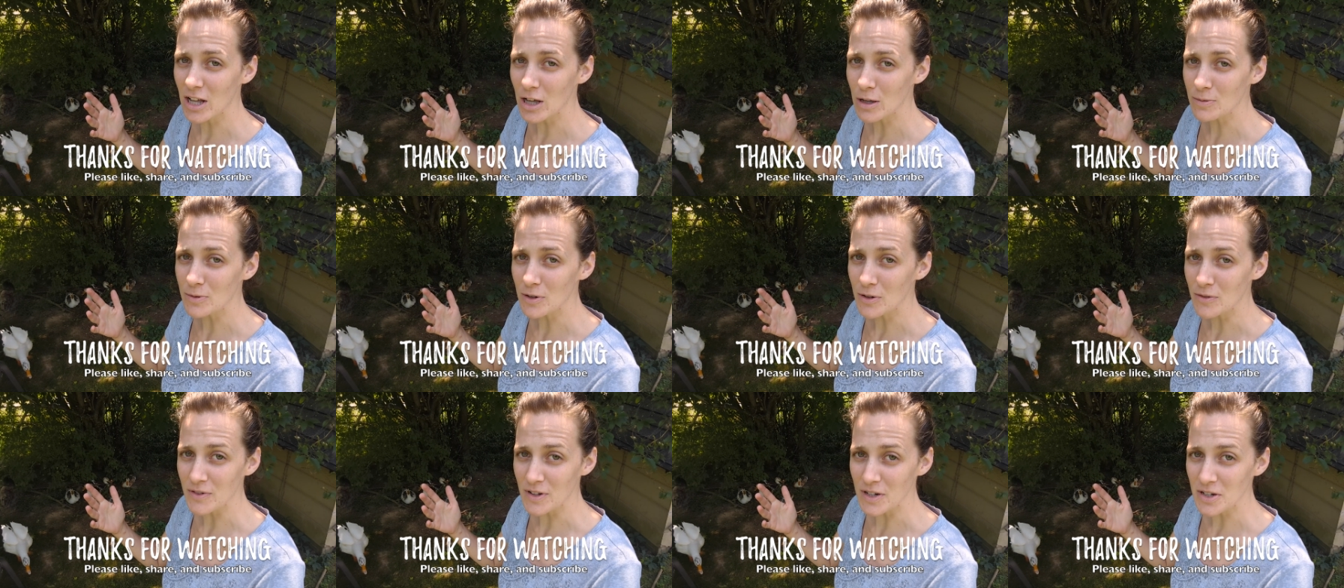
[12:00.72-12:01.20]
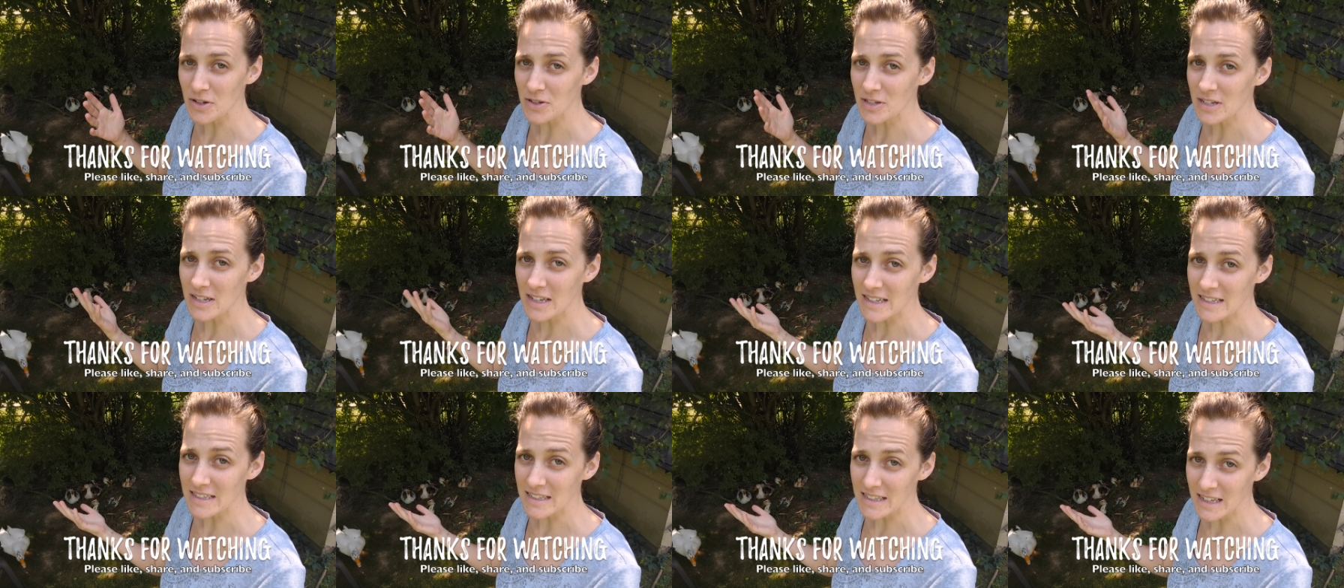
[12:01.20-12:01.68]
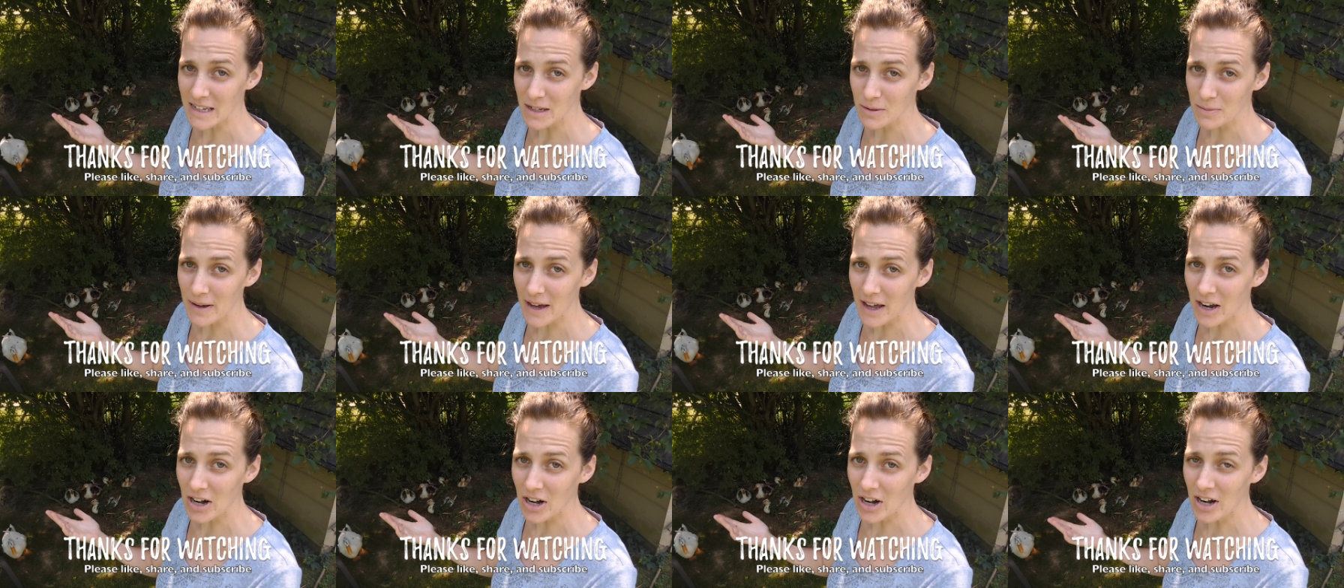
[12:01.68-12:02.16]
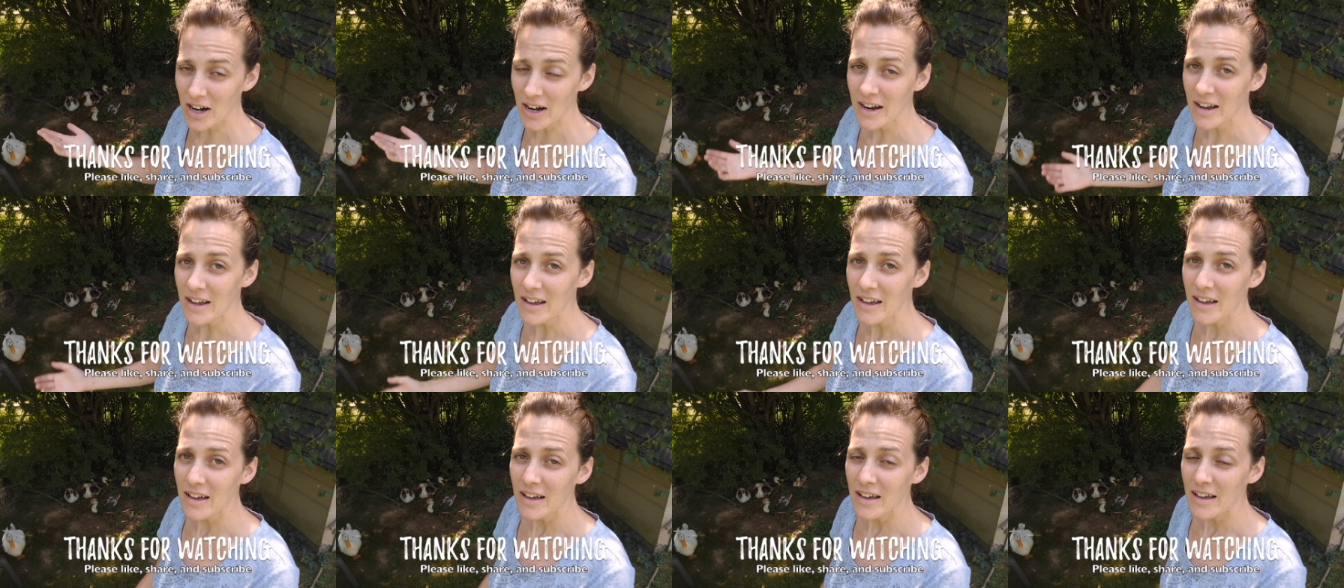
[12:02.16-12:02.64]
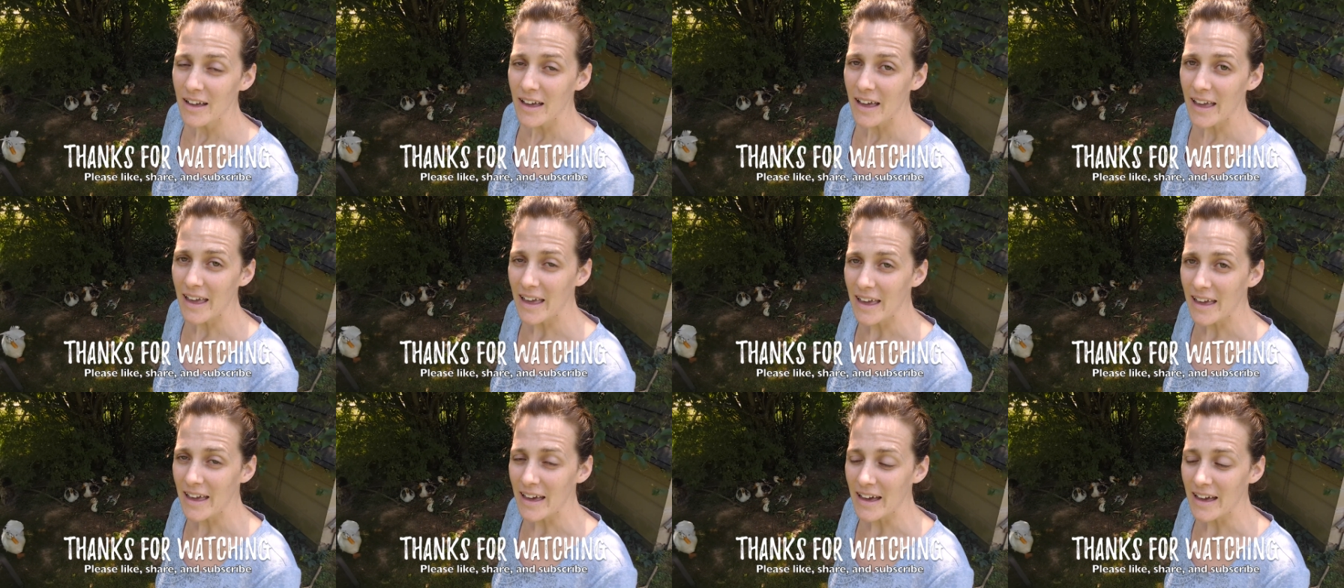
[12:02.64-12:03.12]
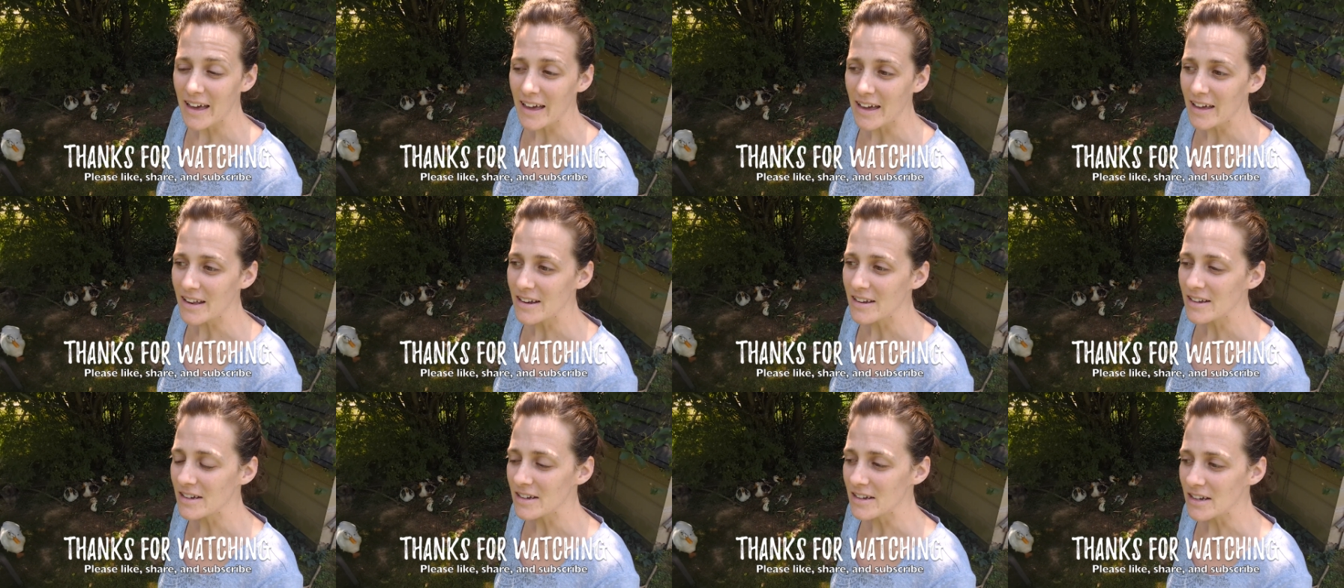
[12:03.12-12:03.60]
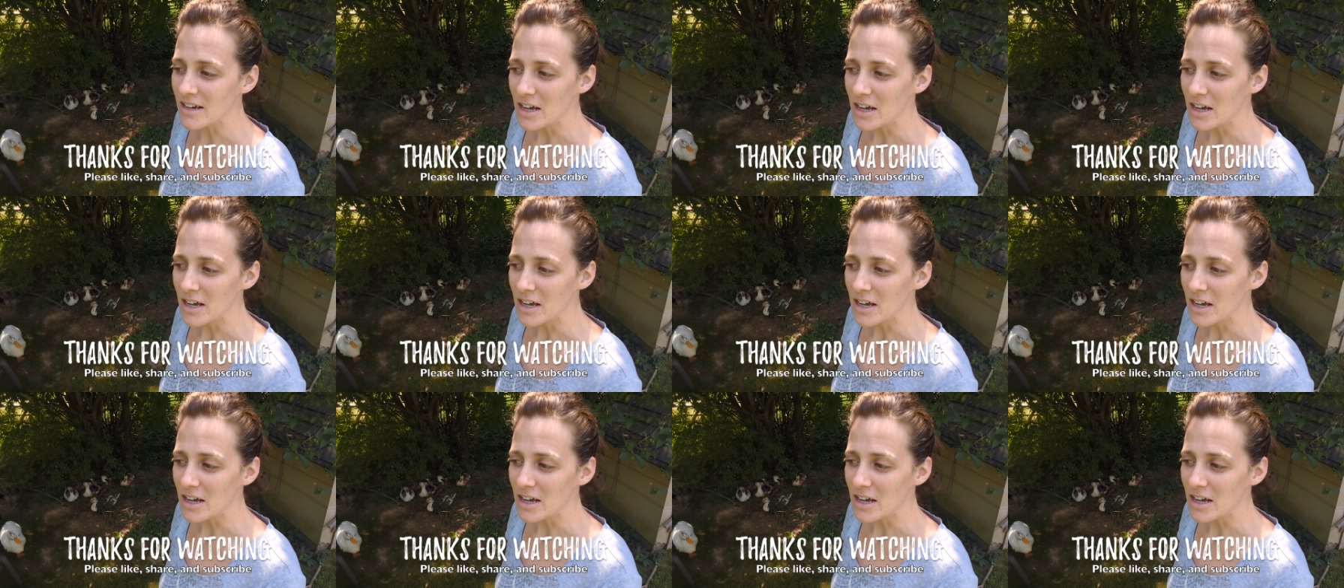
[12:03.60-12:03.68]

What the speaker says: helps our videos get seen better. And